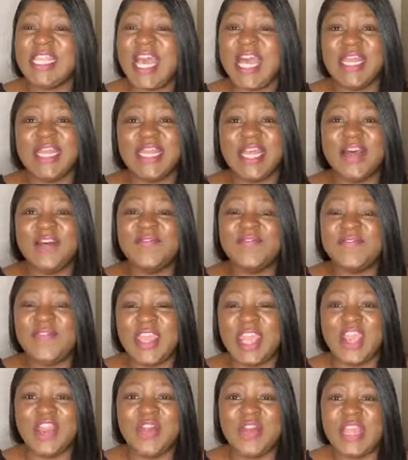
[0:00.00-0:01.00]
The
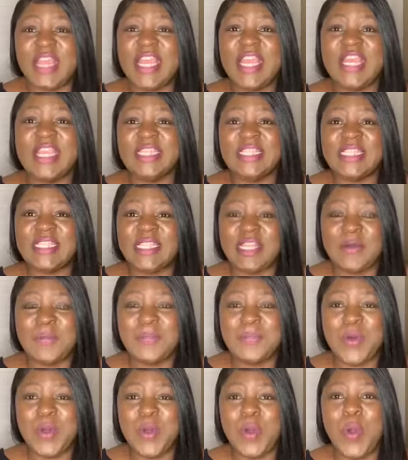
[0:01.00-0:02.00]
Very
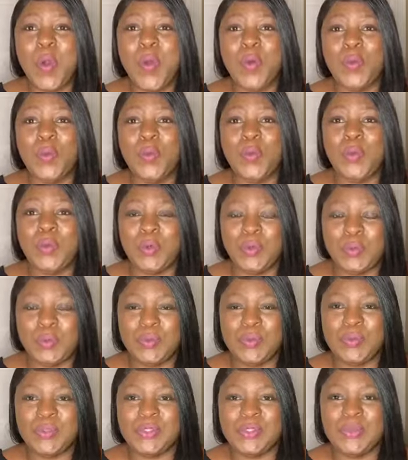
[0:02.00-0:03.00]
Simple
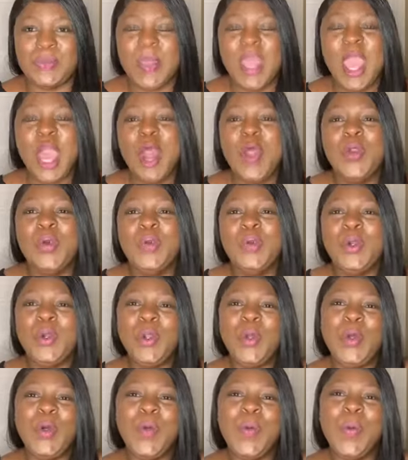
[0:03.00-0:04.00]
Rules.
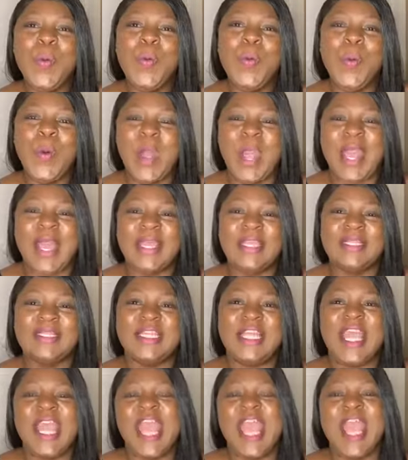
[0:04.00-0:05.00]
Rule
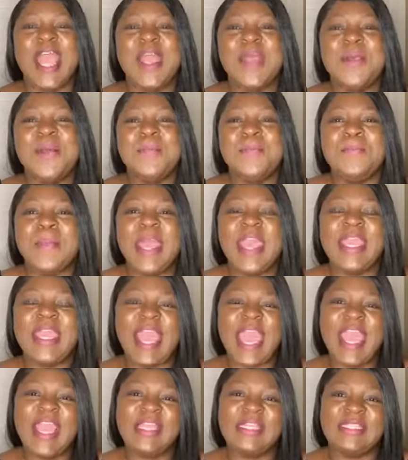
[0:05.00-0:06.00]
one, make
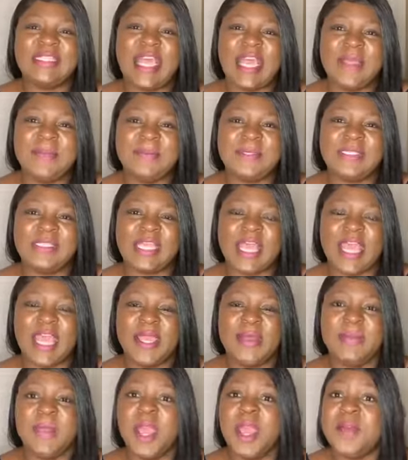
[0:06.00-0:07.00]
a
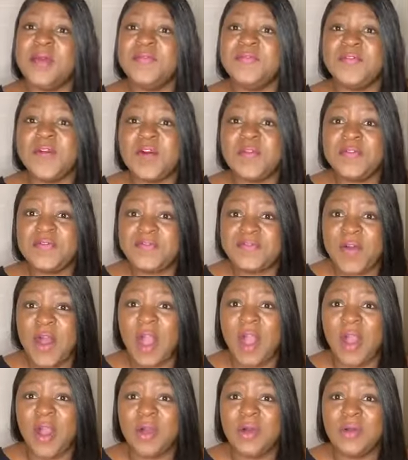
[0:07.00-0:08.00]
tablescape for
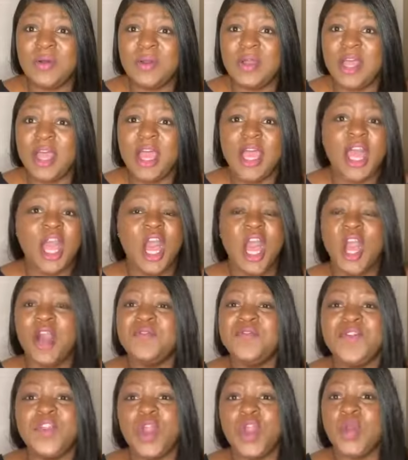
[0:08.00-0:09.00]
fall
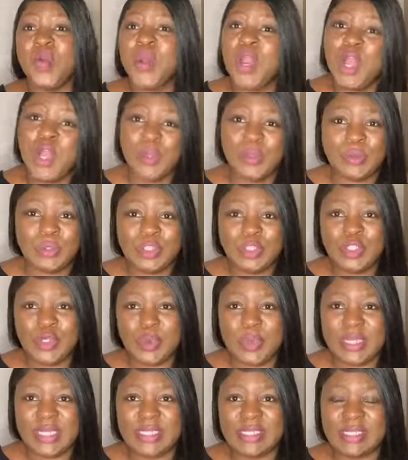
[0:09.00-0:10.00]
of your own
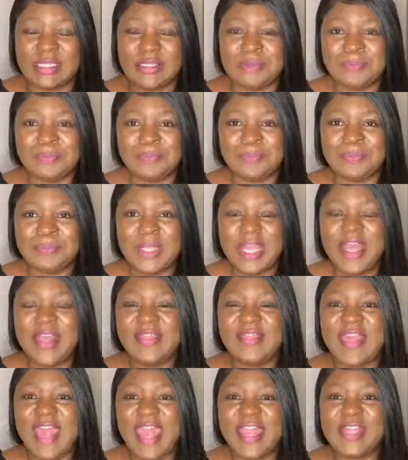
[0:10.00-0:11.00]
choice.
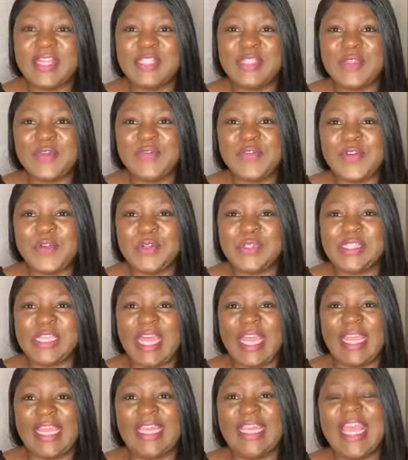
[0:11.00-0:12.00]
That is the first
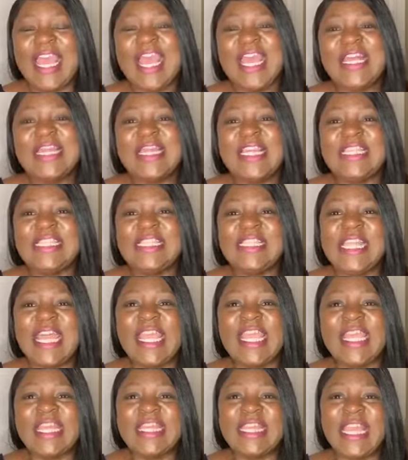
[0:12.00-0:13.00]
thing. The
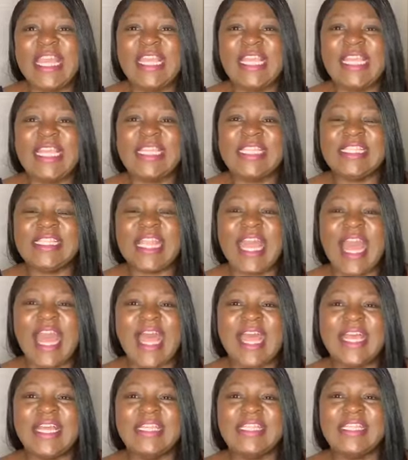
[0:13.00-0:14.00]
second thing is,
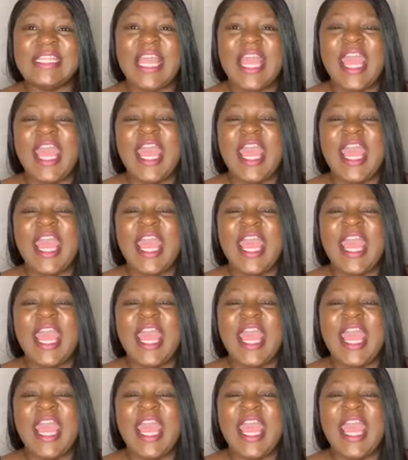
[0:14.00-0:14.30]
guys,